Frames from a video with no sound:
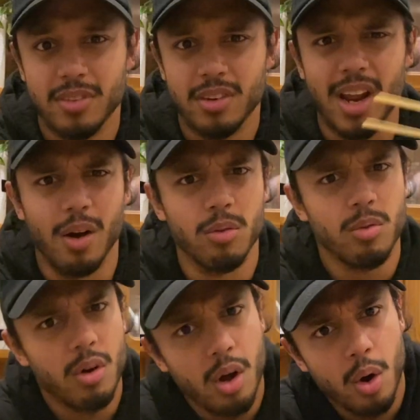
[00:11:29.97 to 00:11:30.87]
Now,
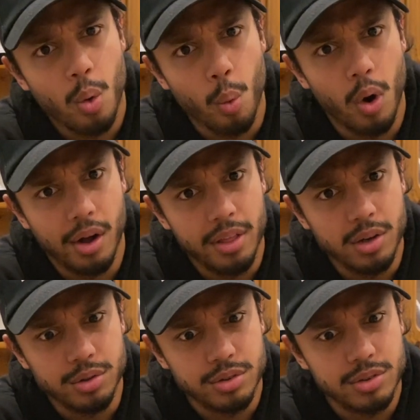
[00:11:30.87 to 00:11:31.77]
what are
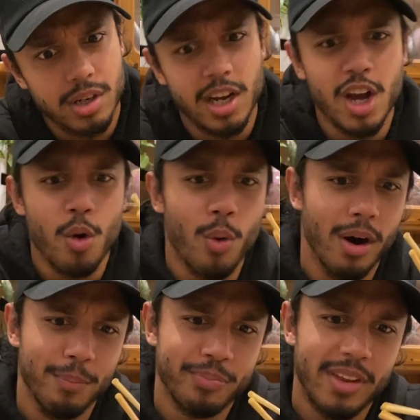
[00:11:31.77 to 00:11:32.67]
those?
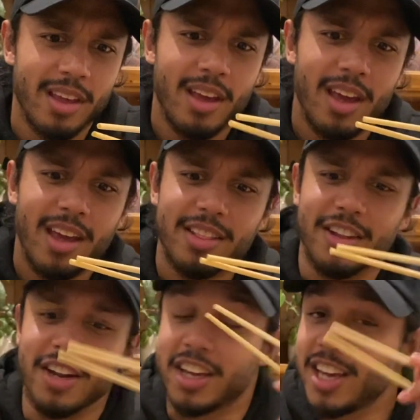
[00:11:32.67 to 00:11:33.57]
Well, the
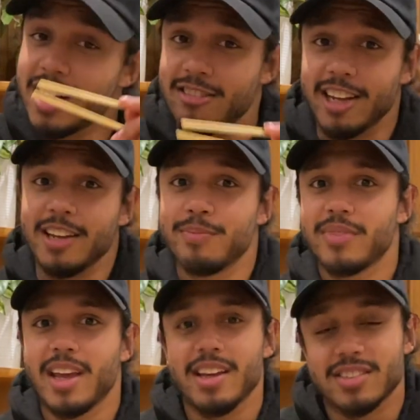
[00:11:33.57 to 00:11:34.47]
nigiri
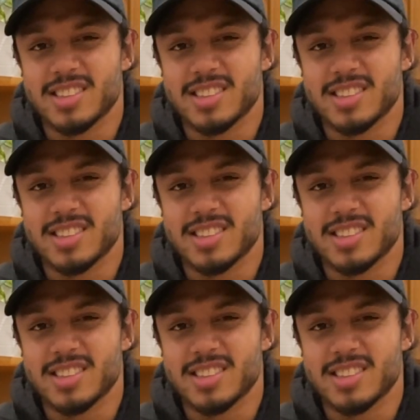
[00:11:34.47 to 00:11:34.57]
is a